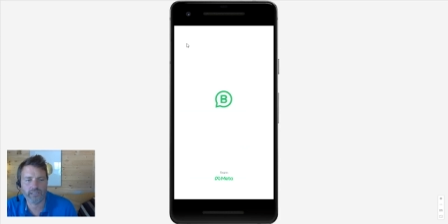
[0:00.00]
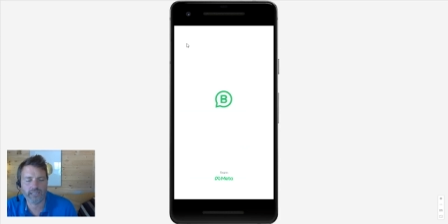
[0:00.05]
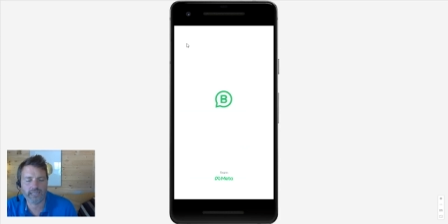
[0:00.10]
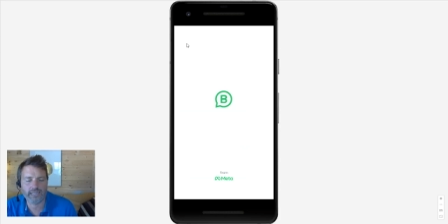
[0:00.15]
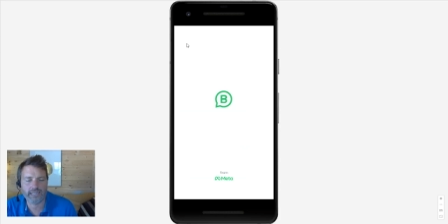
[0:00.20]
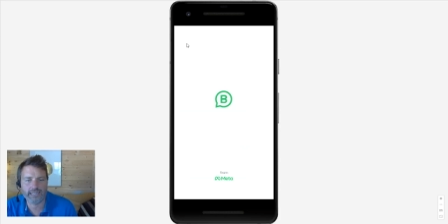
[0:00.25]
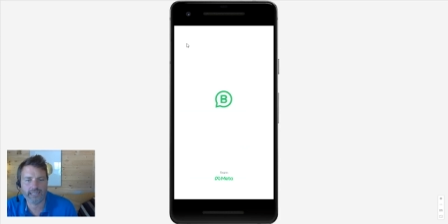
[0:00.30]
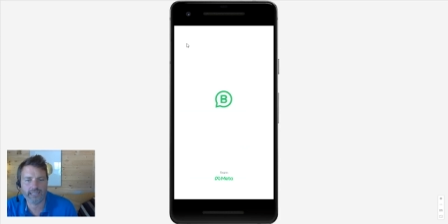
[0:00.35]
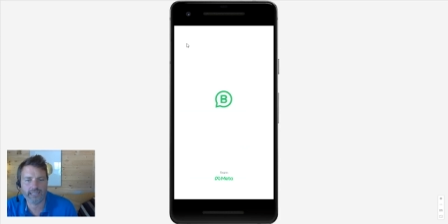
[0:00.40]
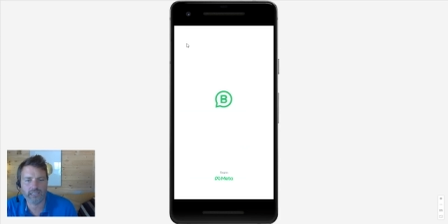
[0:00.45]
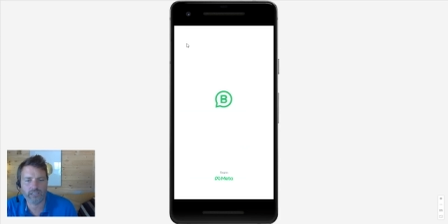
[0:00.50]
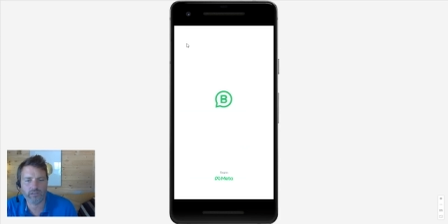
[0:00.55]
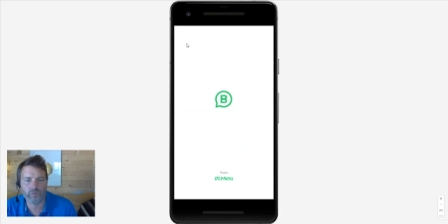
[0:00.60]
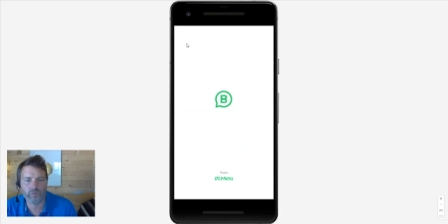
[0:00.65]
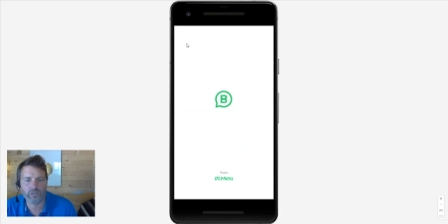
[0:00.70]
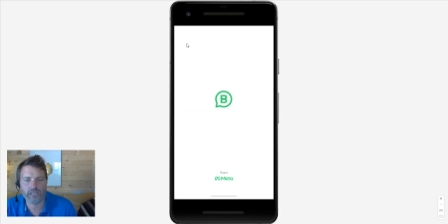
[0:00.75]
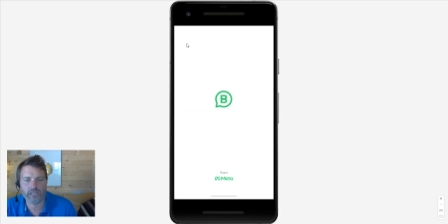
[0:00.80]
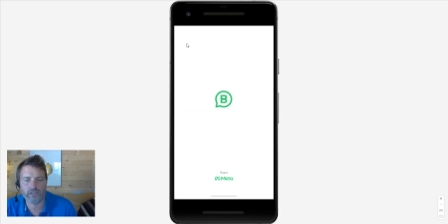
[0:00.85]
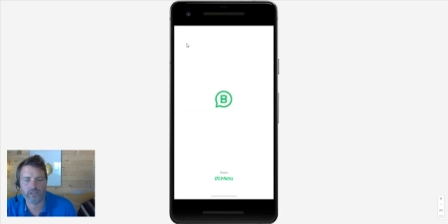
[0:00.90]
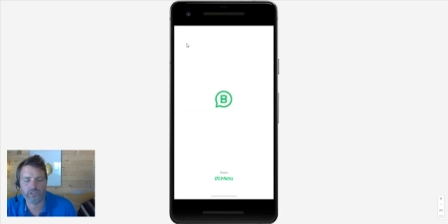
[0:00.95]
and
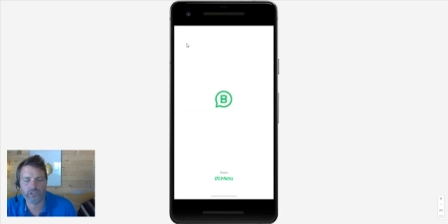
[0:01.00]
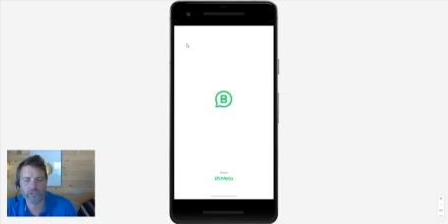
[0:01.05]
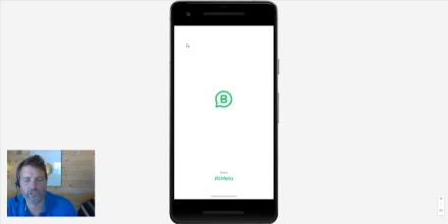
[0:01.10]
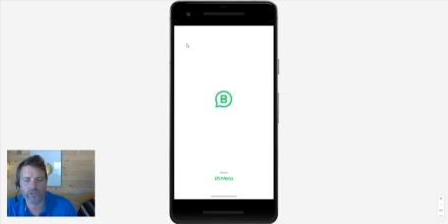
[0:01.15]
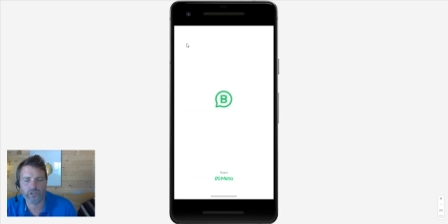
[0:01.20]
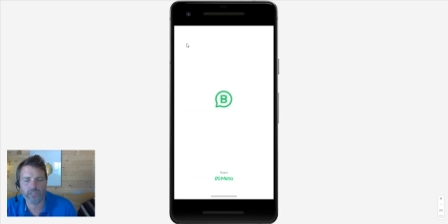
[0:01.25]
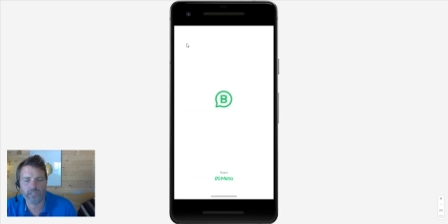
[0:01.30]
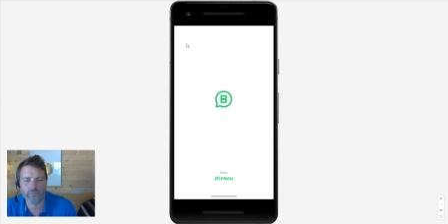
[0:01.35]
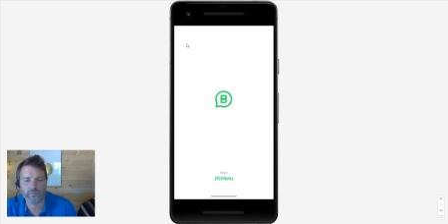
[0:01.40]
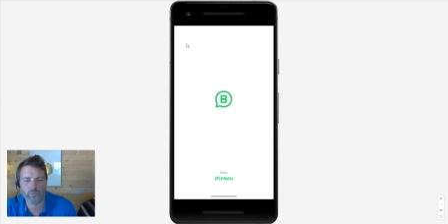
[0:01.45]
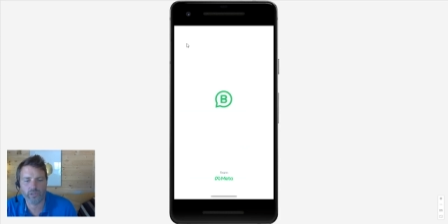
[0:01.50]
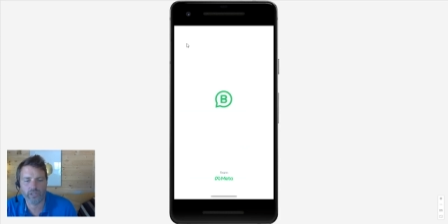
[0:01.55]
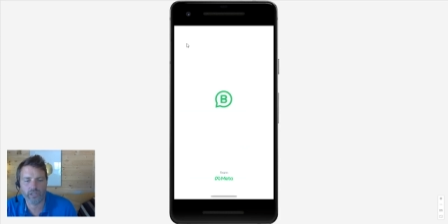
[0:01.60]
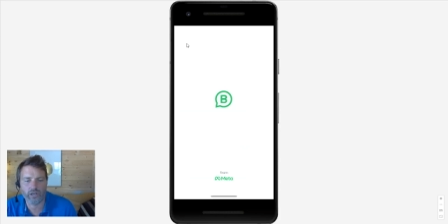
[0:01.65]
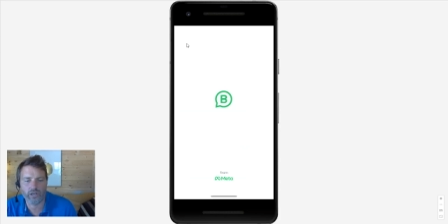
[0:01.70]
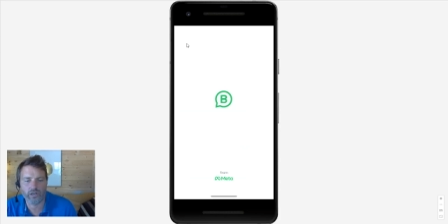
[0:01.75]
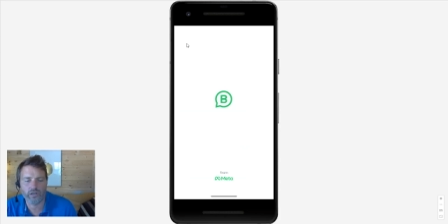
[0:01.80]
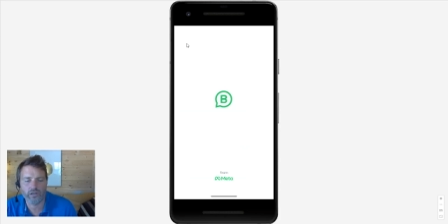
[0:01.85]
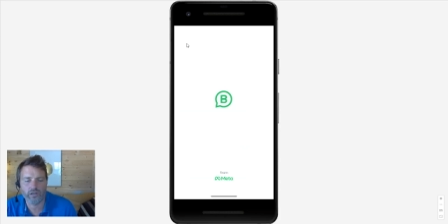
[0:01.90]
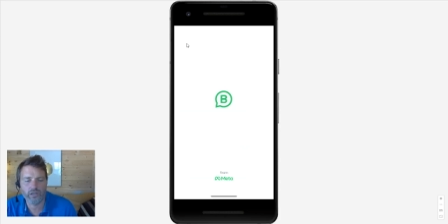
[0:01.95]
we're going to sign up with
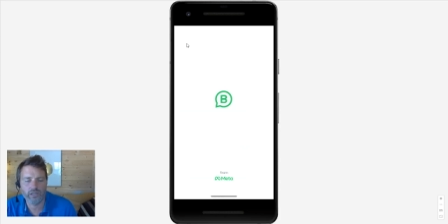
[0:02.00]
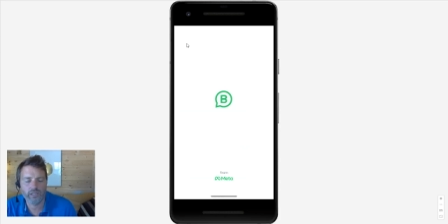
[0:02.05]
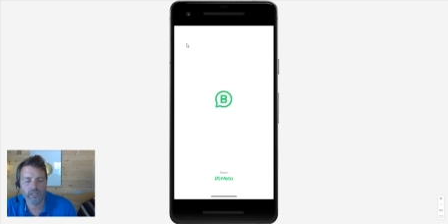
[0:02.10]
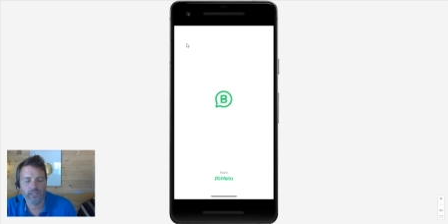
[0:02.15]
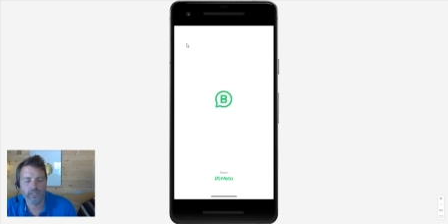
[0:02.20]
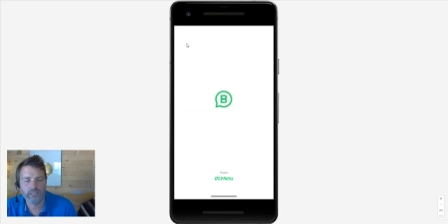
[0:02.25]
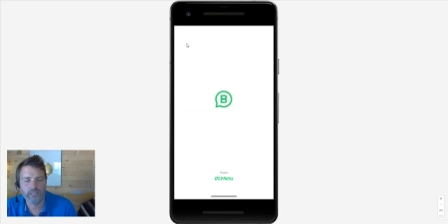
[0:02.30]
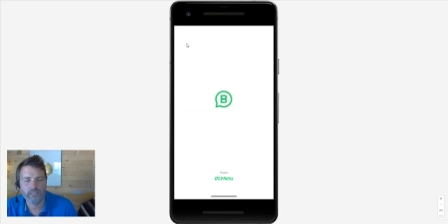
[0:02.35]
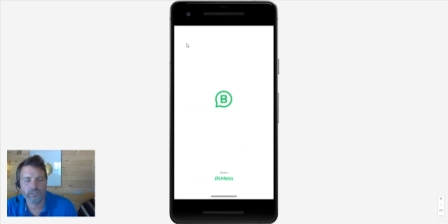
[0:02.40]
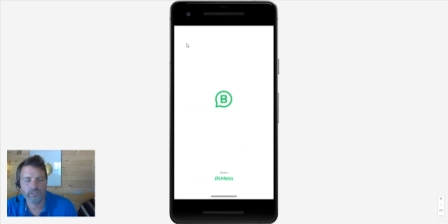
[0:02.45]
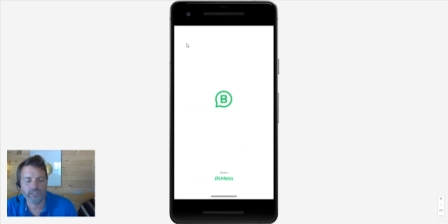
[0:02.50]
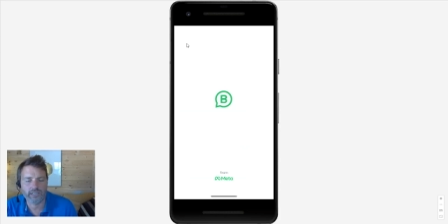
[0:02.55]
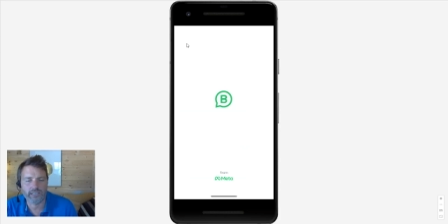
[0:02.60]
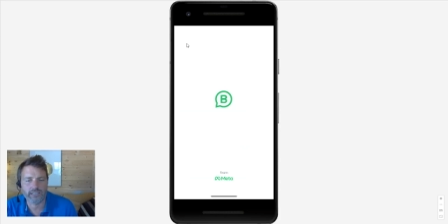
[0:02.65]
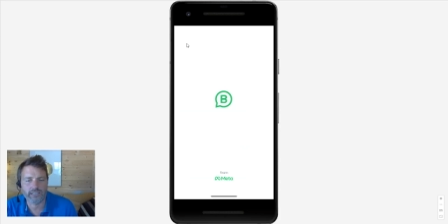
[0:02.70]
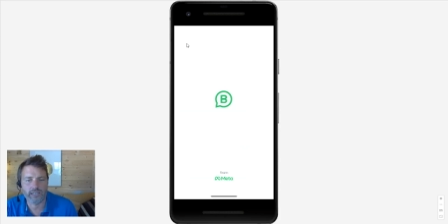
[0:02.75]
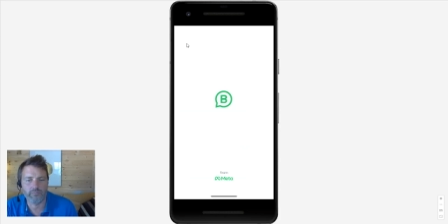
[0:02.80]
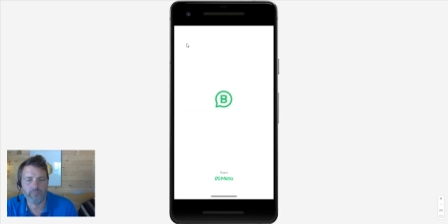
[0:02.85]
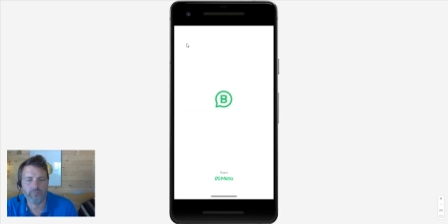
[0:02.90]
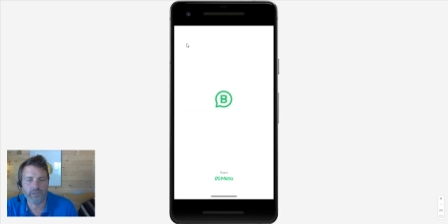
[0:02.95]
our
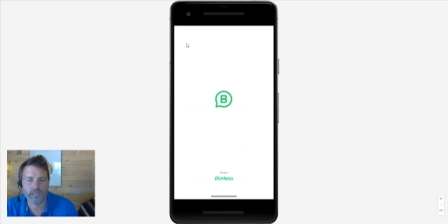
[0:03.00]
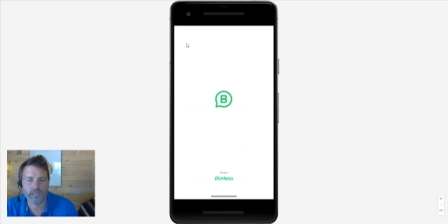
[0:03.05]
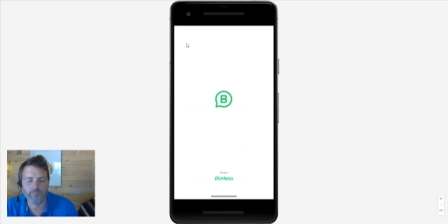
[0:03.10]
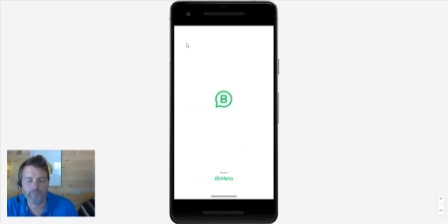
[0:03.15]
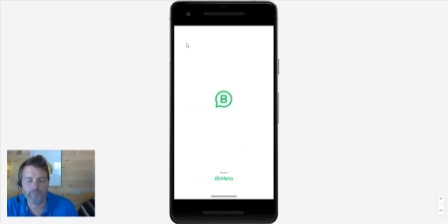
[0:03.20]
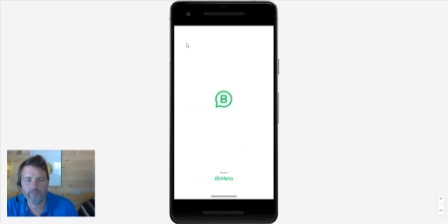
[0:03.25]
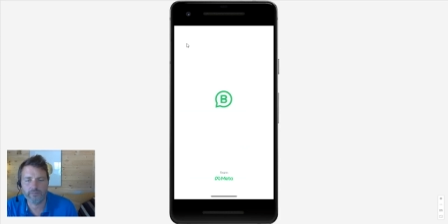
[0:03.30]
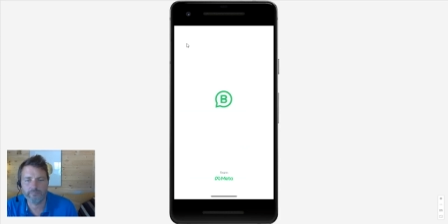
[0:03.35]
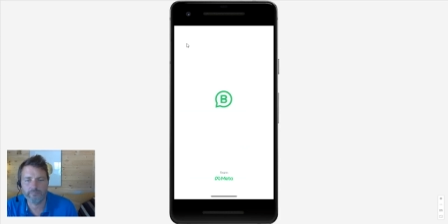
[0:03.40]
second number number.